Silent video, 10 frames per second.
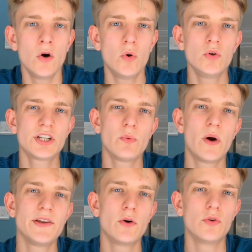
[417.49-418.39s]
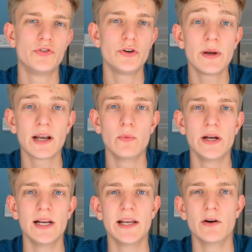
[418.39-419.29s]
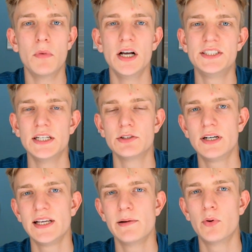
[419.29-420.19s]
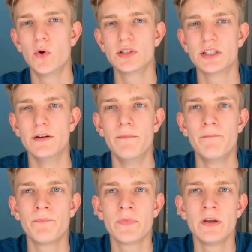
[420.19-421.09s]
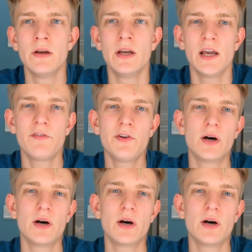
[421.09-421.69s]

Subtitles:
Also, when you're doing a wheelie, your mindset is really important. If you